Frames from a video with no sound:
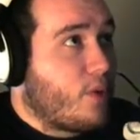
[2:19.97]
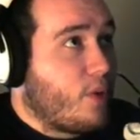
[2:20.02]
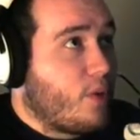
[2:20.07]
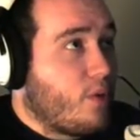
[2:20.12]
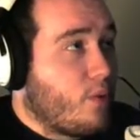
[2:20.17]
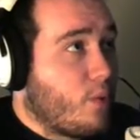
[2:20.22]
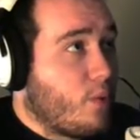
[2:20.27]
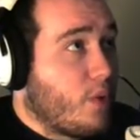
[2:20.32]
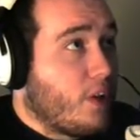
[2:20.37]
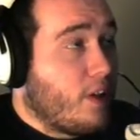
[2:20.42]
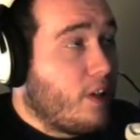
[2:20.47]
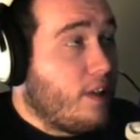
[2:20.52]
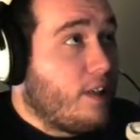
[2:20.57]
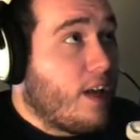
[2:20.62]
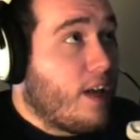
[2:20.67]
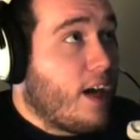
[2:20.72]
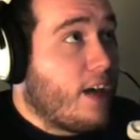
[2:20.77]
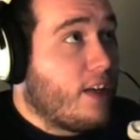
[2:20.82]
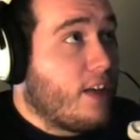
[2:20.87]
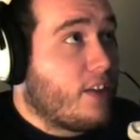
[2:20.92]
Really
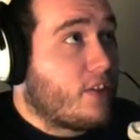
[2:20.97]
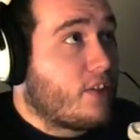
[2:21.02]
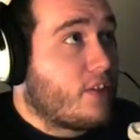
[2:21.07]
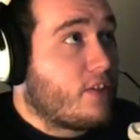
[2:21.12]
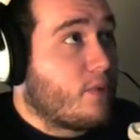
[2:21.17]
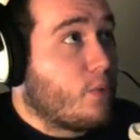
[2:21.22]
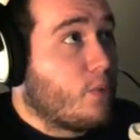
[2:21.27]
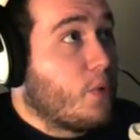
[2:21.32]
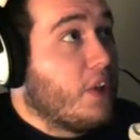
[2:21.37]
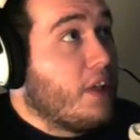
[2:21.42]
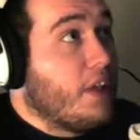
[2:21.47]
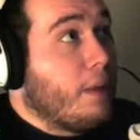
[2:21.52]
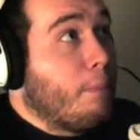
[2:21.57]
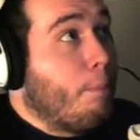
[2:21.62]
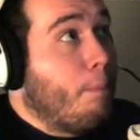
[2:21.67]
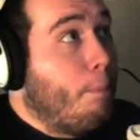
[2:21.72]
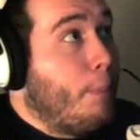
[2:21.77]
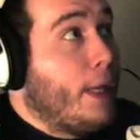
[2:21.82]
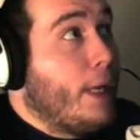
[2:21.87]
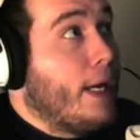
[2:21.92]
nice, really
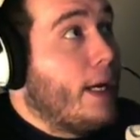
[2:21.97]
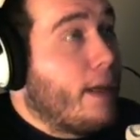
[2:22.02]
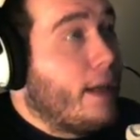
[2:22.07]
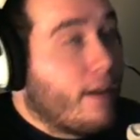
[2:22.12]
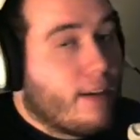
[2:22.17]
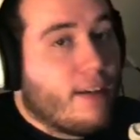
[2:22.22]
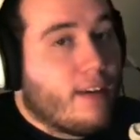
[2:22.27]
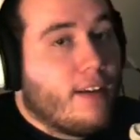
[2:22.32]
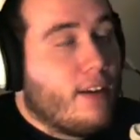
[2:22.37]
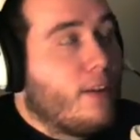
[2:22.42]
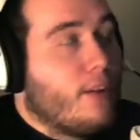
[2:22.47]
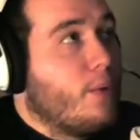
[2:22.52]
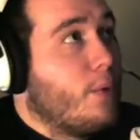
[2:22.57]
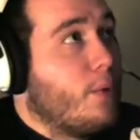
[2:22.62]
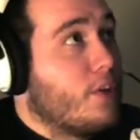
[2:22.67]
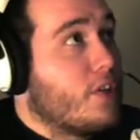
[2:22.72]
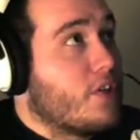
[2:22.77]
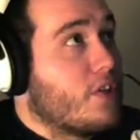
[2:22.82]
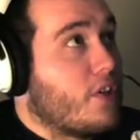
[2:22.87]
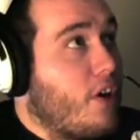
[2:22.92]
big,
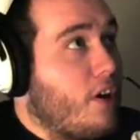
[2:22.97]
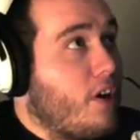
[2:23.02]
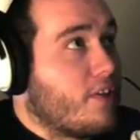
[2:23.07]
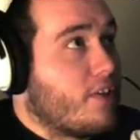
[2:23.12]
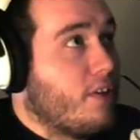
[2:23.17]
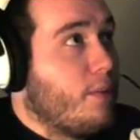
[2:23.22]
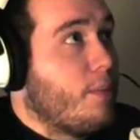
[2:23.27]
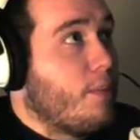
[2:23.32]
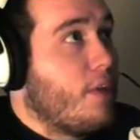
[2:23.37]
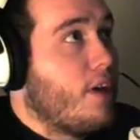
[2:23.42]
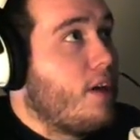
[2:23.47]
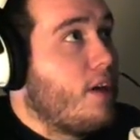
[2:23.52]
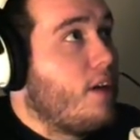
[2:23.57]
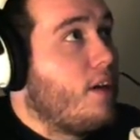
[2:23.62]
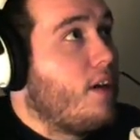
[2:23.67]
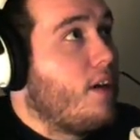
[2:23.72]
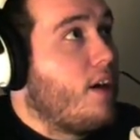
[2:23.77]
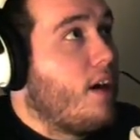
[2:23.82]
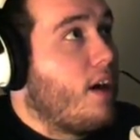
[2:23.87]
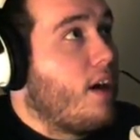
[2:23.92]
which is awesome.
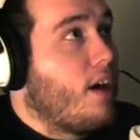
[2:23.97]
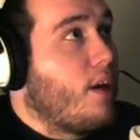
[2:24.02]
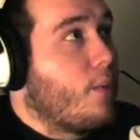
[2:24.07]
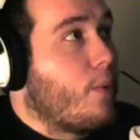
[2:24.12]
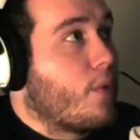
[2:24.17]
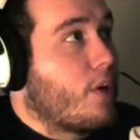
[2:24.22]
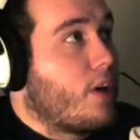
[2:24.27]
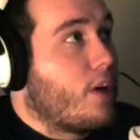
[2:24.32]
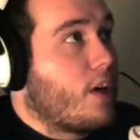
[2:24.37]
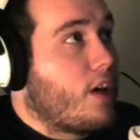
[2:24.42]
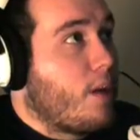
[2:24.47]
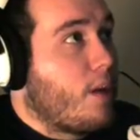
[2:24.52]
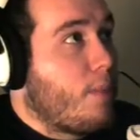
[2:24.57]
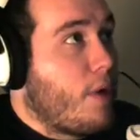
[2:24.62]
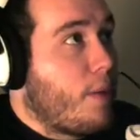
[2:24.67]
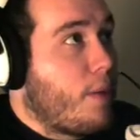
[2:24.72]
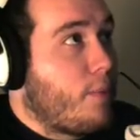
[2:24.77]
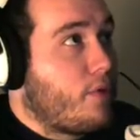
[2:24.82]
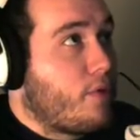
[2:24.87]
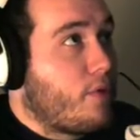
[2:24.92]
We're going to come
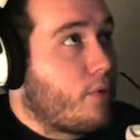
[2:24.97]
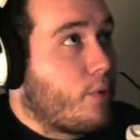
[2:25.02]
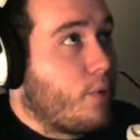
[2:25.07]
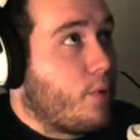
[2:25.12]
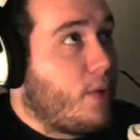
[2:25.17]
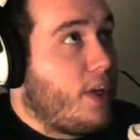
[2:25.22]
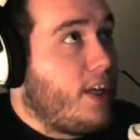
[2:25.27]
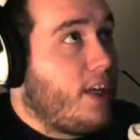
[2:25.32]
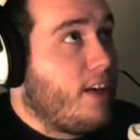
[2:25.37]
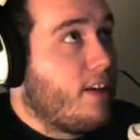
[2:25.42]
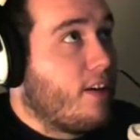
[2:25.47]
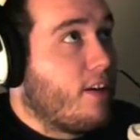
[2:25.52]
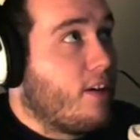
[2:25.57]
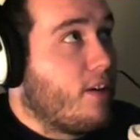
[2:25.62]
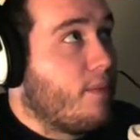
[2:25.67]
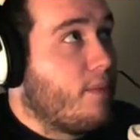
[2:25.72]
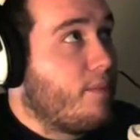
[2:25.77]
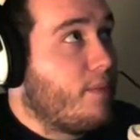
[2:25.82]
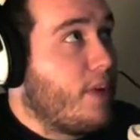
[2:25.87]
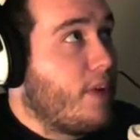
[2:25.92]
up through
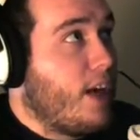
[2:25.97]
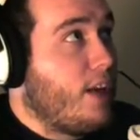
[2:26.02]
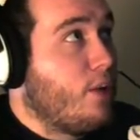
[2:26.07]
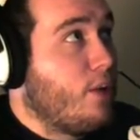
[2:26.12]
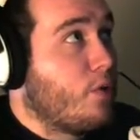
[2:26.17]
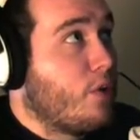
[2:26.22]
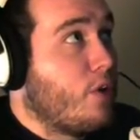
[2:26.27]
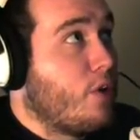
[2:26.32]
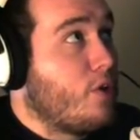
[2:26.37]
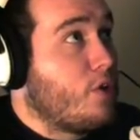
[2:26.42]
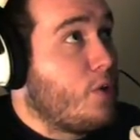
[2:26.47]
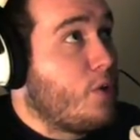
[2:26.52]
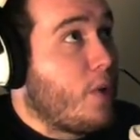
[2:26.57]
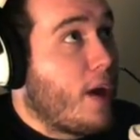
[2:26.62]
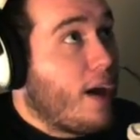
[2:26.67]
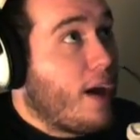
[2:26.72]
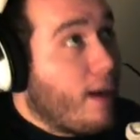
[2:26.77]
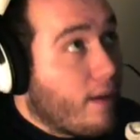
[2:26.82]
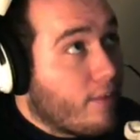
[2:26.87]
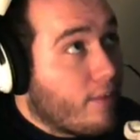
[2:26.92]
here, and you'll notice you
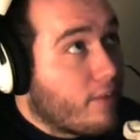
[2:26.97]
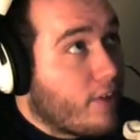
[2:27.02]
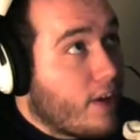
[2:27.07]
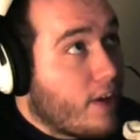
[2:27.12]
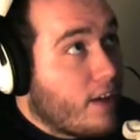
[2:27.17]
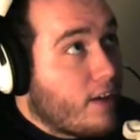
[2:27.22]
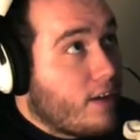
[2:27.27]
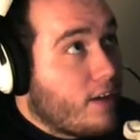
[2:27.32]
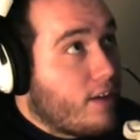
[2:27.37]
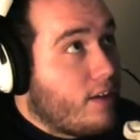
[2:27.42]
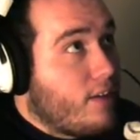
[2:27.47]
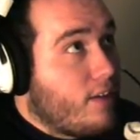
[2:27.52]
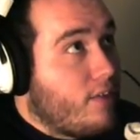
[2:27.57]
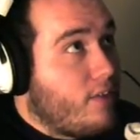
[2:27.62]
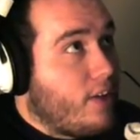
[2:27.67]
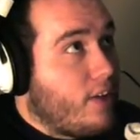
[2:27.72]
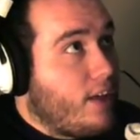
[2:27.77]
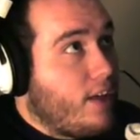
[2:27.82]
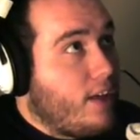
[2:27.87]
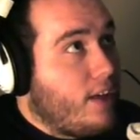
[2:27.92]
have
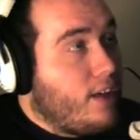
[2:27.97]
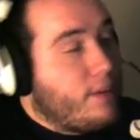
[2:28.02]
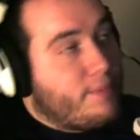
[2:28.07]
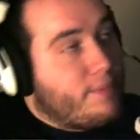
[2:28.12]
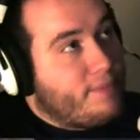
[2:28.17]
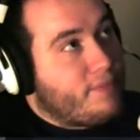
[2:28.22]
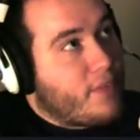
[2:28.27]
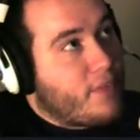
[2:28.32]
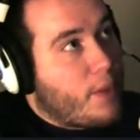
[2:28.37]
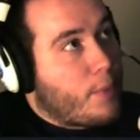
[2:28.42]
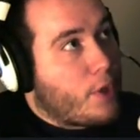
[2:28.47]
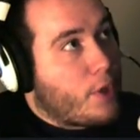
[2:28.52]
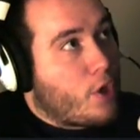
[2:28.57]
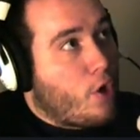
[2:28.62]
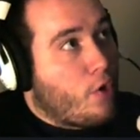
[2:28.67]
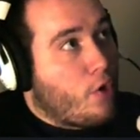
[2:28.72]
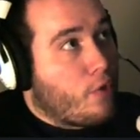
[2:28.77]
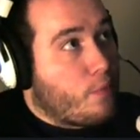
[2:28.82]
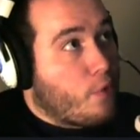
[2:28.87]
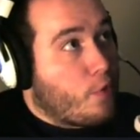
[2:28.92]
the, I'm going to
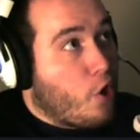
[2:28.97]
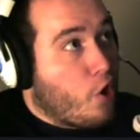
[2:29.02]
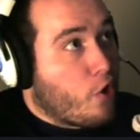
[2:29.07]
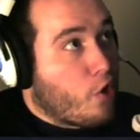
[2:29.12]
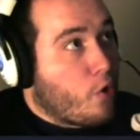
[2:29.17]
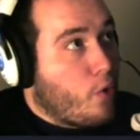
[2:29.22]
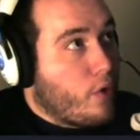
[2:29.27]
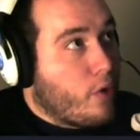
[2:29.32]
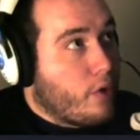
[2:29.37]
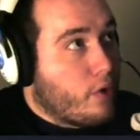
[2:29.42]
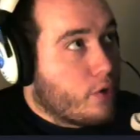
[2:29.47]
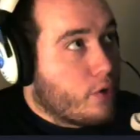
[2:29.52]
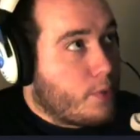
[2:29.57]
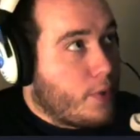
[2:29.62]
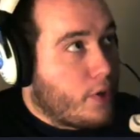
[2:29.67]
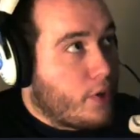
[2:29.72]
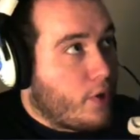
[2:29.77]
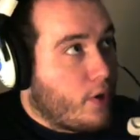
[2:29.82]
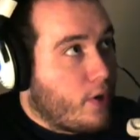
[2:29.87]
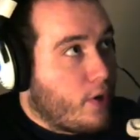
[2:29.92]
call them gargoyles,
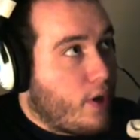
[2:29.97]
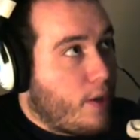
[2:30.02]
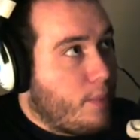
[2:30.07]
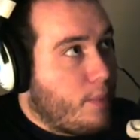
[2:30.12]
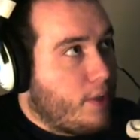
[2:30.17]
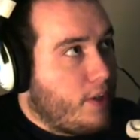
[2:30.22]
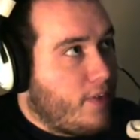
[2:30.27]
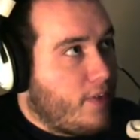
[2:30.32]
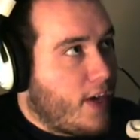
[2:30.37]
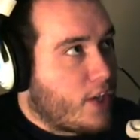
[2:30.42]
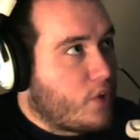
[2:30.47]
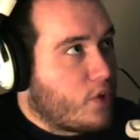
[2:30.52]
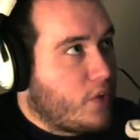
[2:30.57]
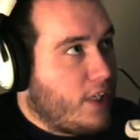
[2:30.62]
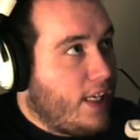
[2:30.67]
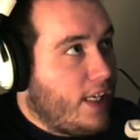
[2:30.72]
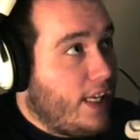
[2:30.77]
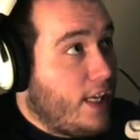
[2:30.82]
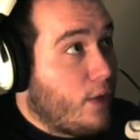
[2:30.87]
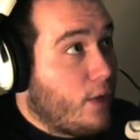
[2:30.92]
but they're, I believe,
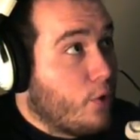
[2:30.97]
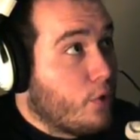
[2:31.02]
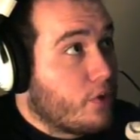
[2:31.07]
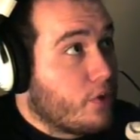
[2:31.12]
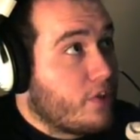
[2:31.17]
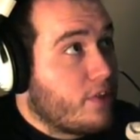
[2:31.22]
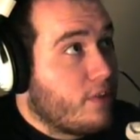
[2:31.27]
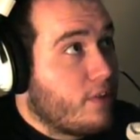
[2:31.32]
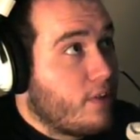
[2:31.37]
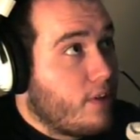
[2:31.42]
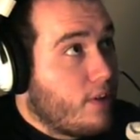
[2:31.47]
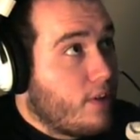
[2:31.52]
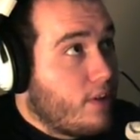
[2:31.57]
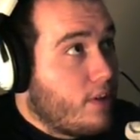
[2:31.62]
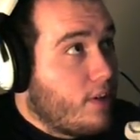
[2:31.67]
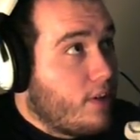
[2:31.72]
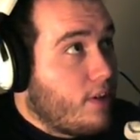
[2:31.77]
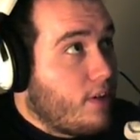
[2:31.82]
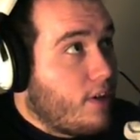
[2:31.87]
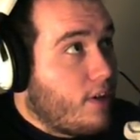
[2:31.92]
actually eagles,
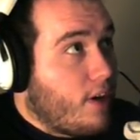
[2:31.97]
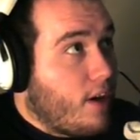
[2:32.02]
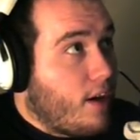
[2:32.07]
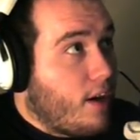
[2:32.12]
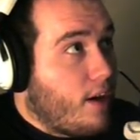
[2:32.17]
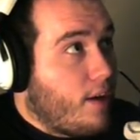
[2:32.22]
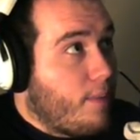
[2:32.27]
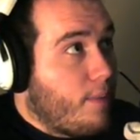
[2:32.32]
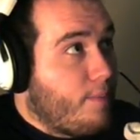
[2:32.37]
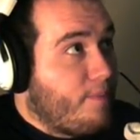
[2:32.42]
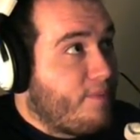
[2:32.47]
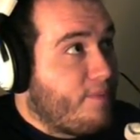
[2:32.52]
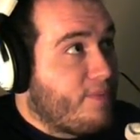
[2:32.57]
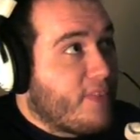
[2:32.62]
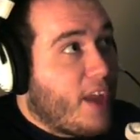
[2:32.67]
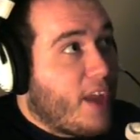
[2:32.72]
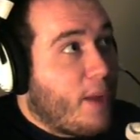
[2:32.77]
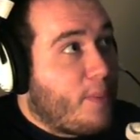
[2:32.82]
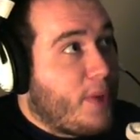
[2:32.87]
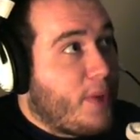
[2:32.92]

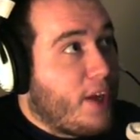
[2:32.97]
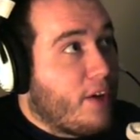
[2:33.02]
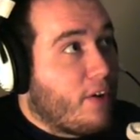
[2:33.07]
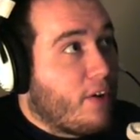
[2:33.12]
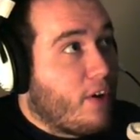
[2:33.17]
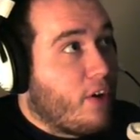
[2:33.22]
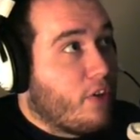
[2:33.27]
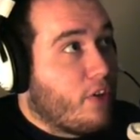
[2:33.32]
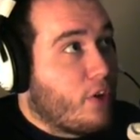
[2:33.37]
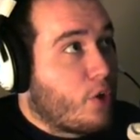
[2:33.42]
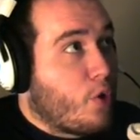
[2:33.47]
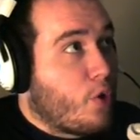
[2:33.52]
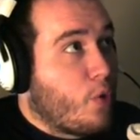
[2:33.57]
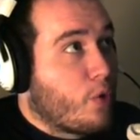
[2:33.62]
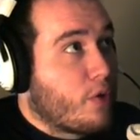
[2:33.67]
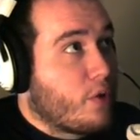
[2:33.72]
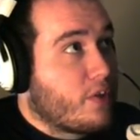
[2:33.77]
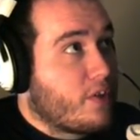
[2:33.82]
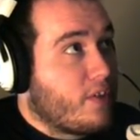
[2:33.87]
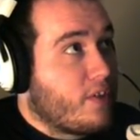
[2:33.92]
up here on the
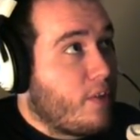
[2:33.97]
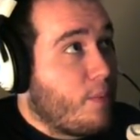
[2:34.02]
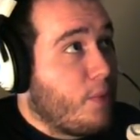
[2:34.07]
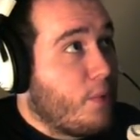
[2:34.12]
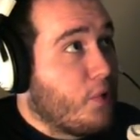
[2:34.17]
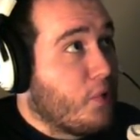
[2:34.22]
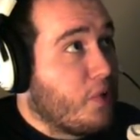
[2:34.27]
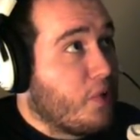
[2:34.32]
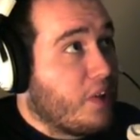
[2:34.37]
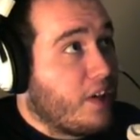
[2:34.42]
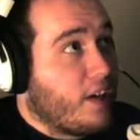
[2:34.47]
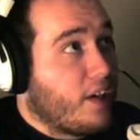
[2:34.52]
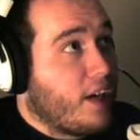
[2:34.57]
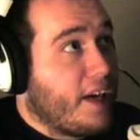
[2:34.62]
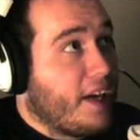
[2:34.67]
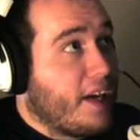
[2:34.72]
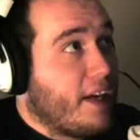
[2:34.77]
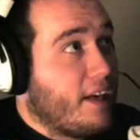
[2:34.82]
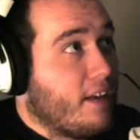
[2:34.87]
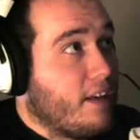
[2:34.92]
corners of the building,
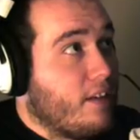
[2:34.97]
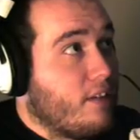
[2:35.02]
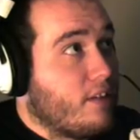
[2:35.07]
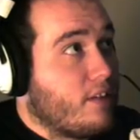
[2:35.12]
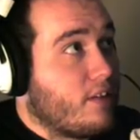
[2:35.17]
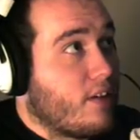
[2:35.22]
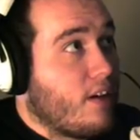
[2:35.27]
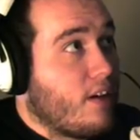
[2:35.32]
and